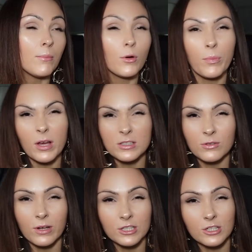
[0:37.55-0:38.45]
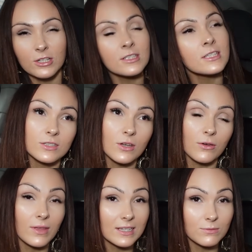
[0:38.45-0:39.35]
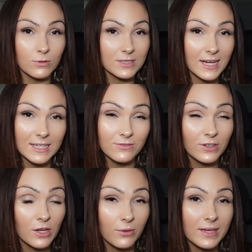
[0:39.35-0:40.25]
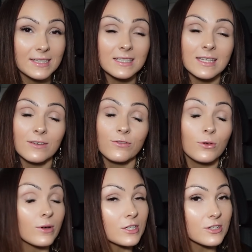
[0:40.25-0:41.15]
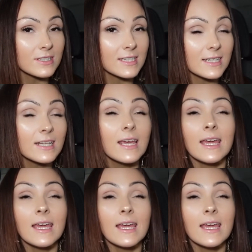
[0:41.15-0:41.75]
more personal questions so that's what today's video is if you're interested